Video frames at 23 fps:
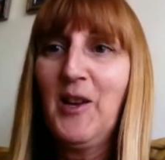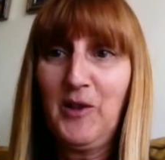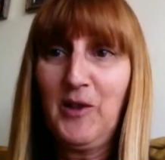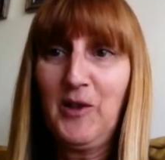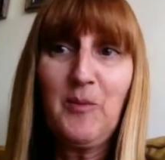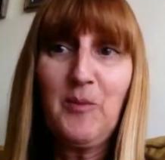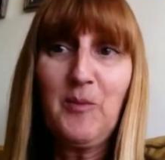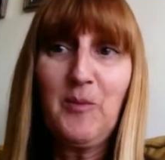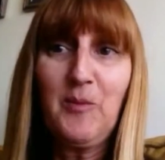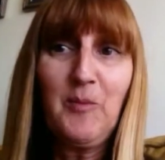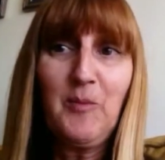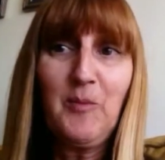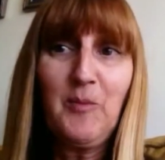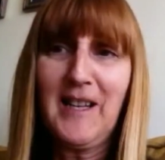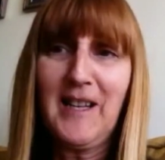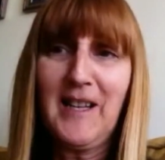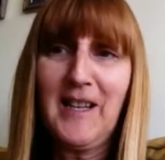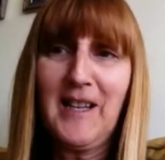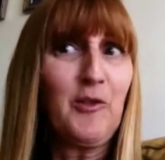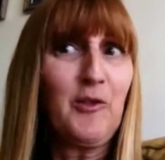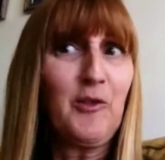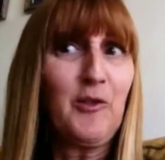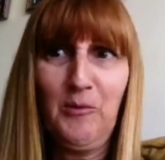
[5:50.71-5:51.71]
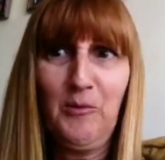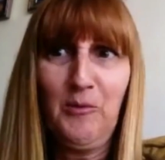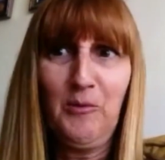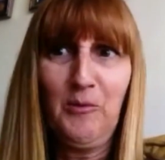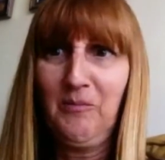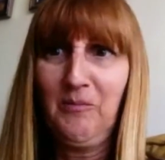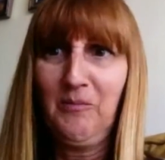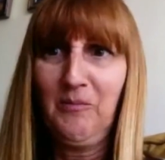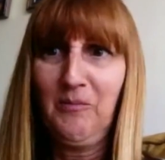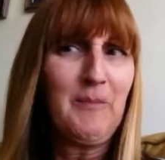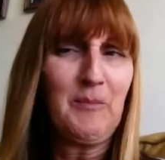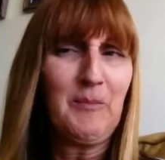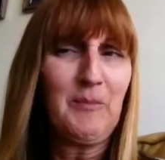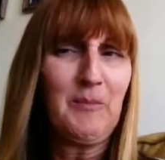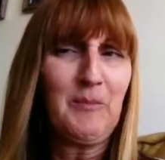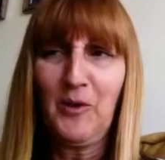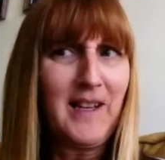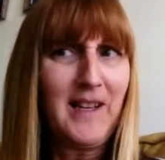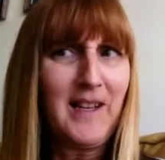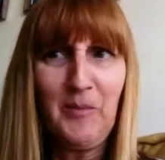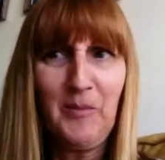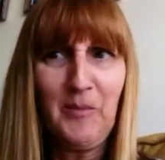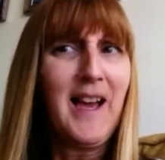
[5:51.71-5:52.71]
Which, to be honest, I thought, oh, I
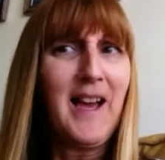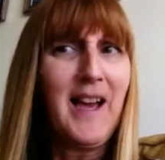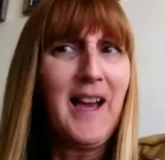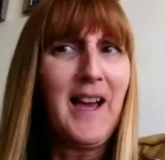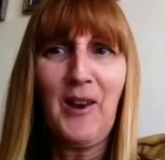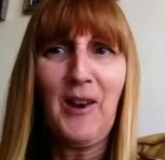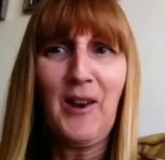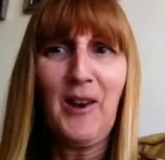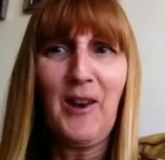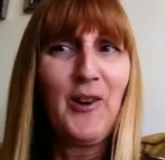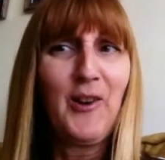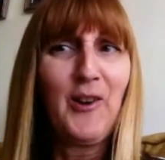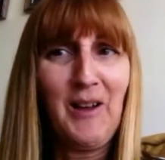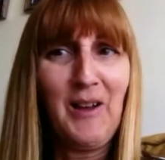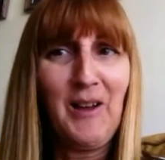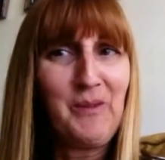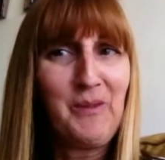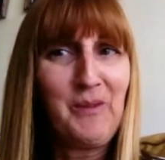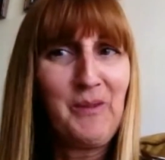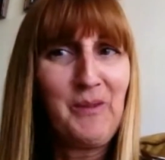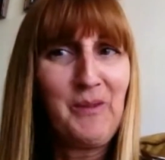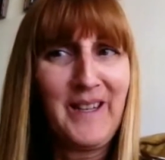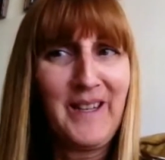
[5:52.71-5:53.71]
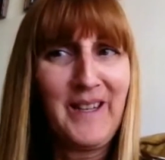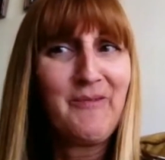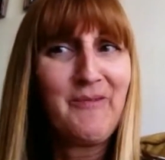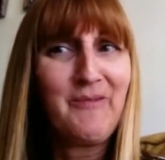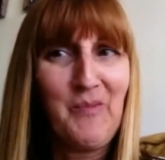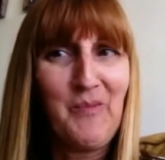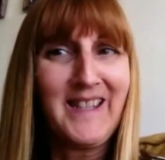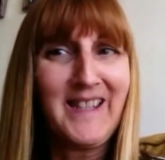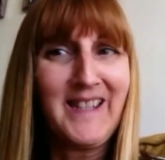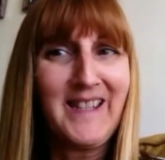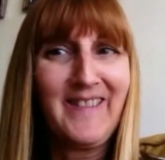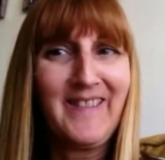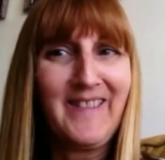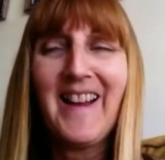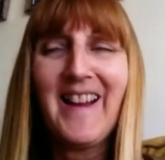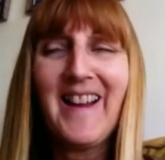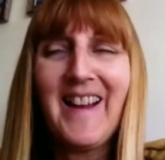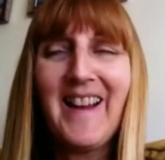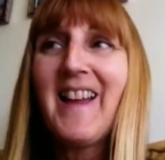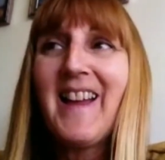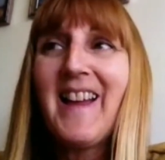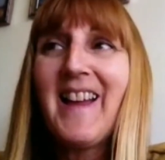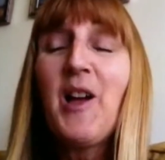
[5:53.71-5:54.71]
don't think I'll be that long. I'll be better than
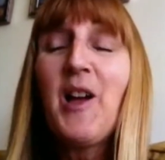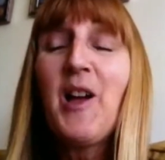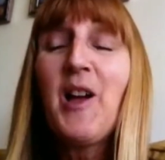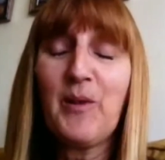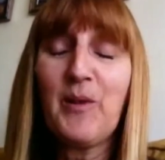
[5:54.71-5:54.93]
that.